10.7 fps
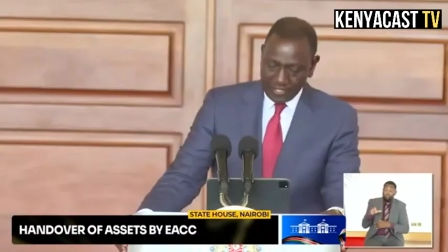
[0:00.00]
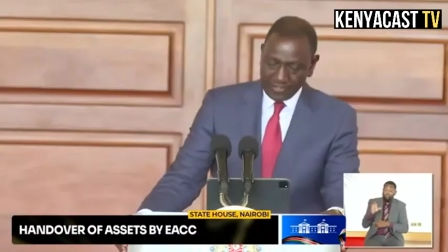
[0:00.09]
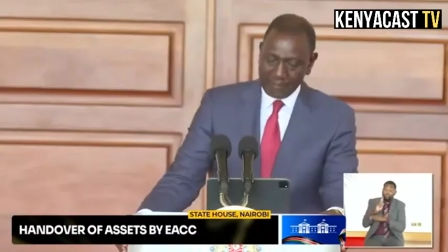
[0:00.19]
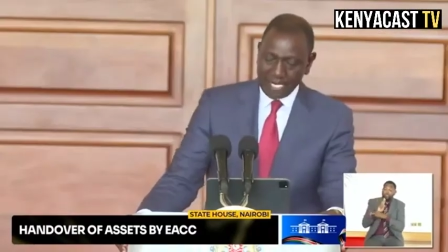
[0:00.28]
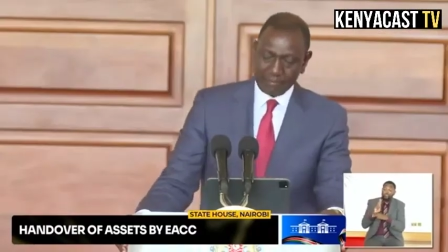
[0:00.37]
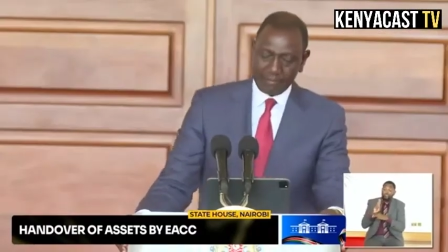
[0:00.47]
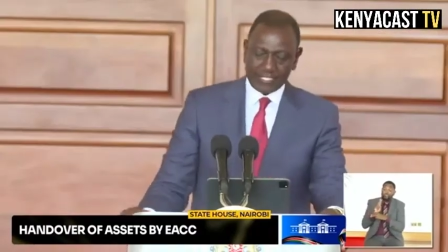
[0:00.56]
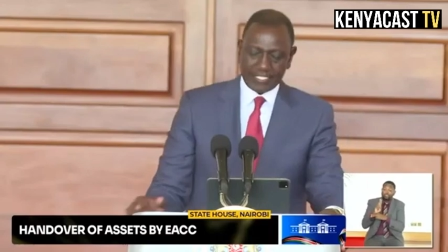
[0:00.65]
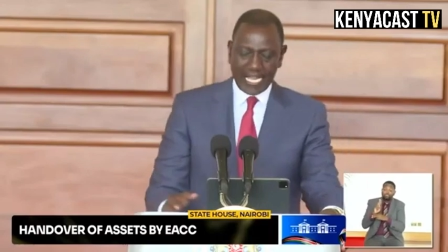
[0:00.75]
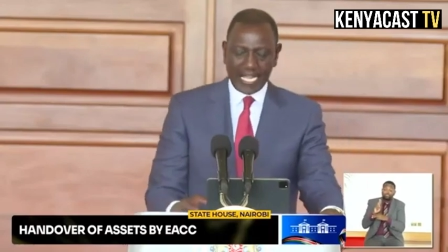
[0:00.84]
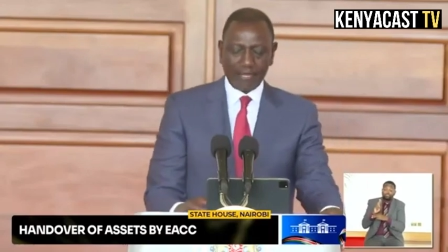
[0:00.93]

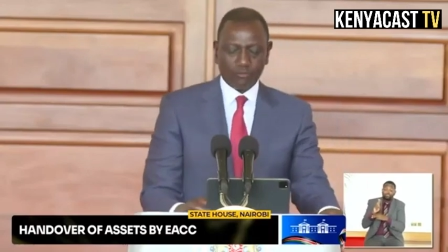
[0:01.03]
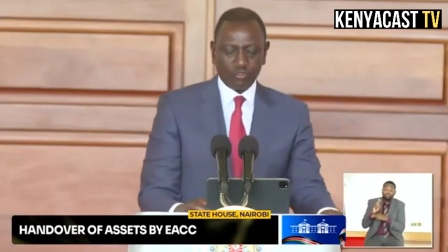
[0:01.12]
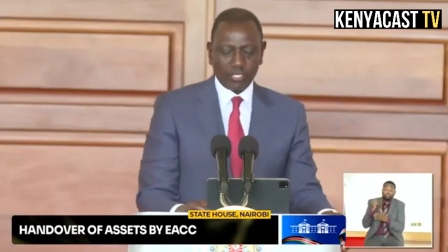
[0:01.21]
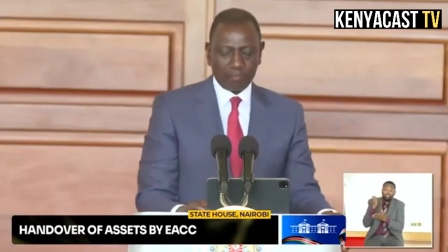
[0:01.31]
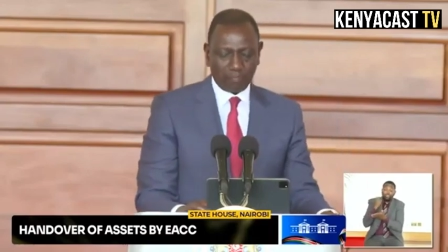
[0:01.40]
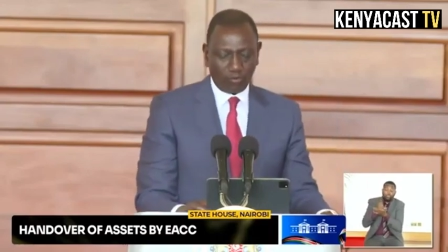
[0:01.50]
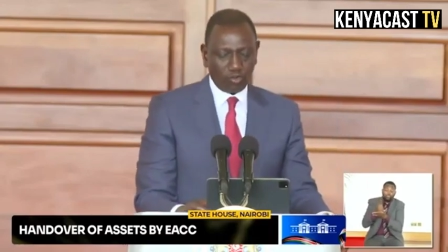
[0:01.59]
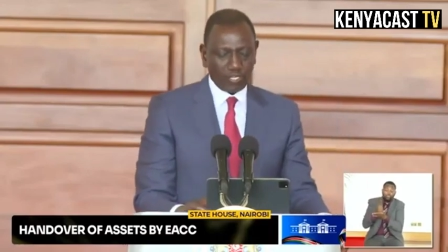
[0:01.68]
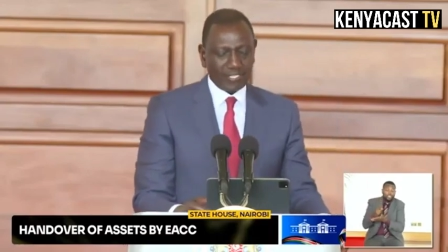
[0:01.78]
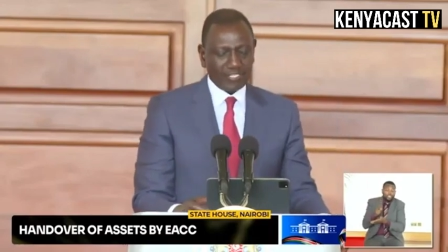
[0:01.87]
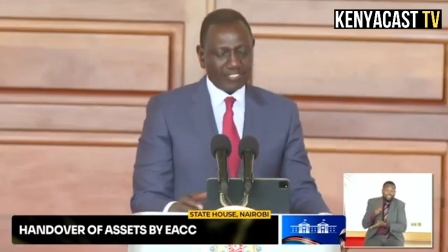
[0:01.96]
amendments aim to
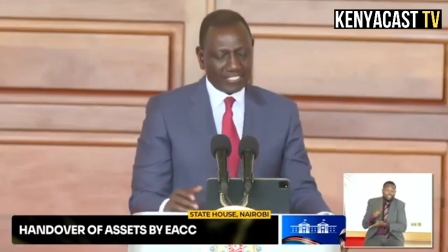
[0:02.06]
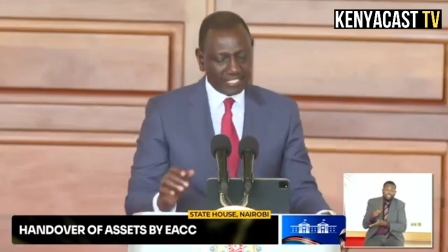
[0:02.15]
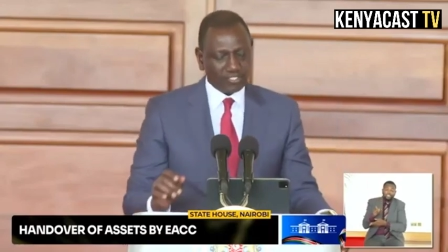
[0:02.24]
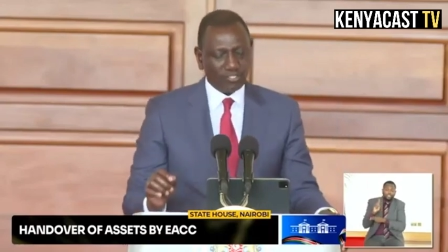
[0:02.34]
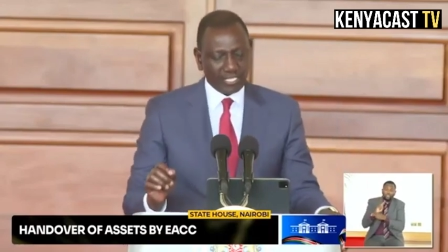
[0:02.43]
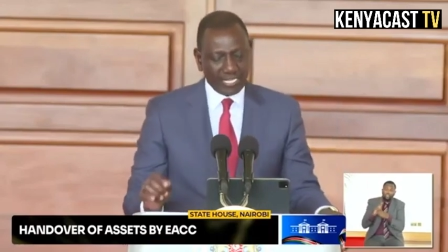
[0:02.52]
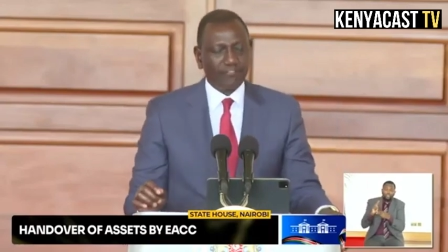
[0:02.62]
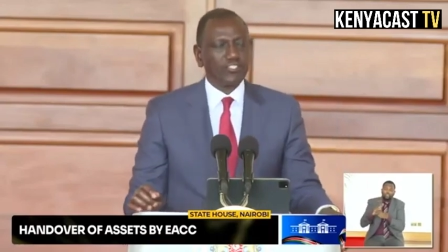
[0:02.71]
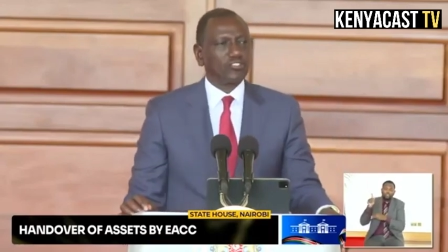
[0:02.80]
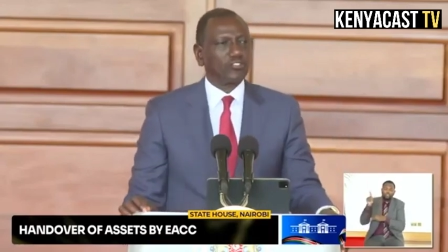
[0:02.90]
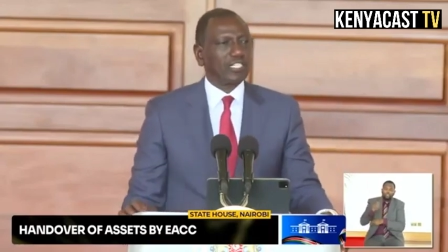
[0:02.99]
deploy digital
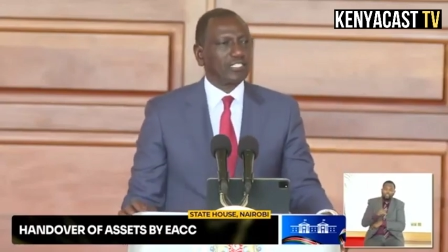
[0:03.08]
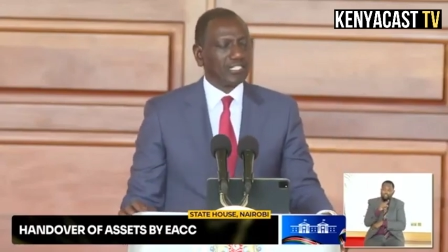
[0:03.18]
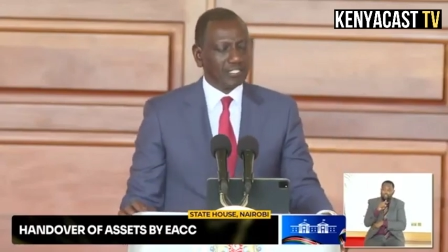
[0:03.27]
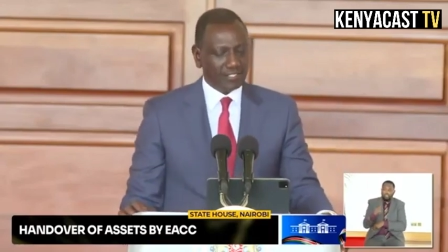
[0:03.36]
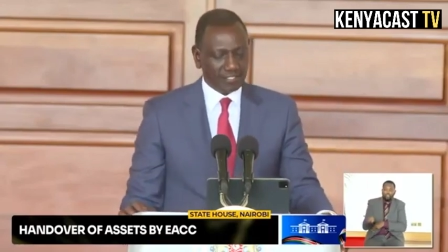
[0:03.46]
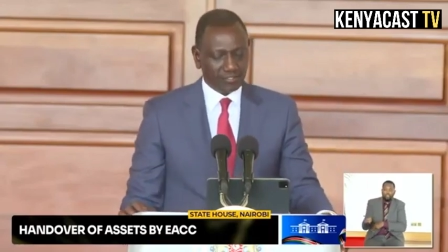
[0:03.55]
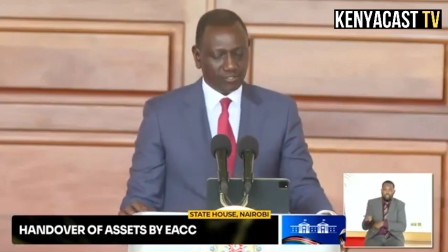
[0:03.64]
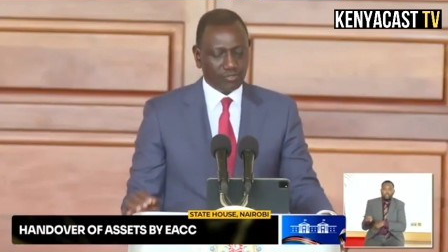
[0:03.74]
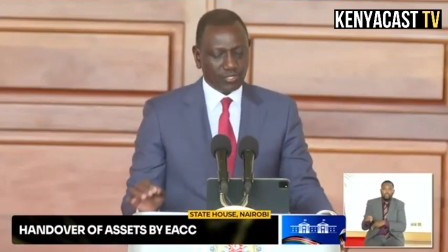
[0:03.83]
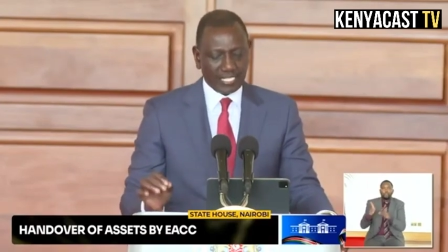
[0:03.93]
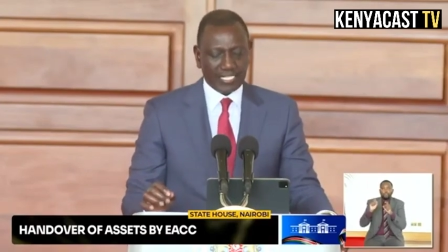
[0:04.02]
infrastructure to
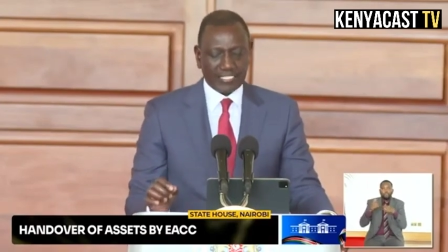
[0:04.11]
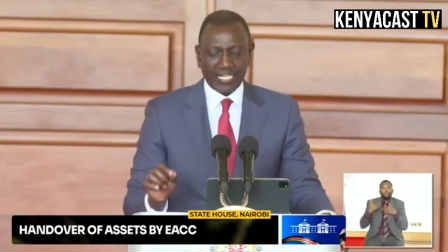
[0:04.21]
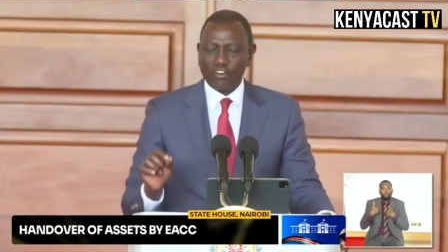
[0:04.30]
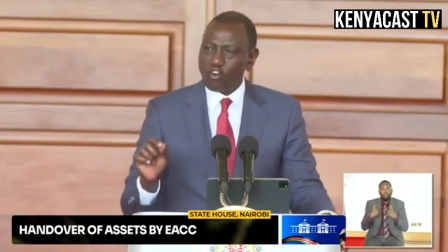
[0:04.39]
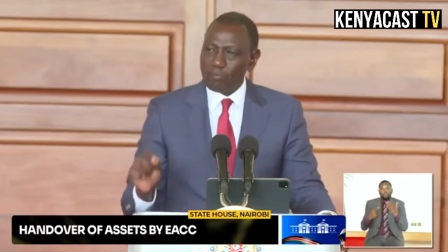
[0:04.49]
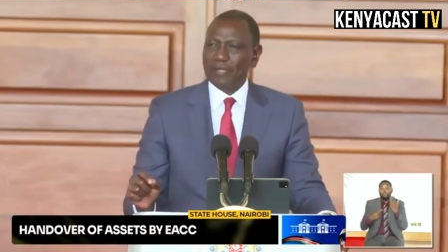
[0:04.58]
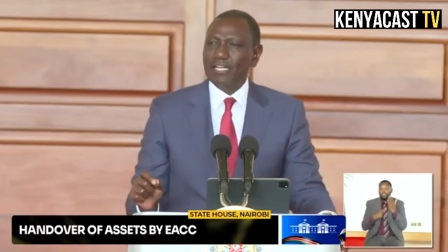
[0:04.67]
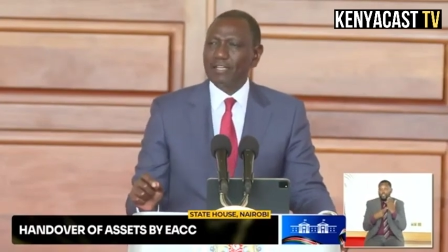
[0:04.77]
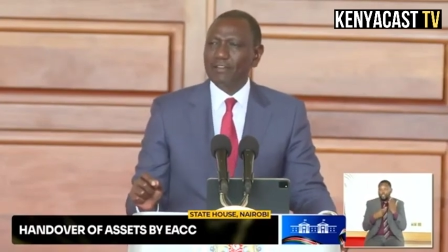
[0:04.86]
create an open,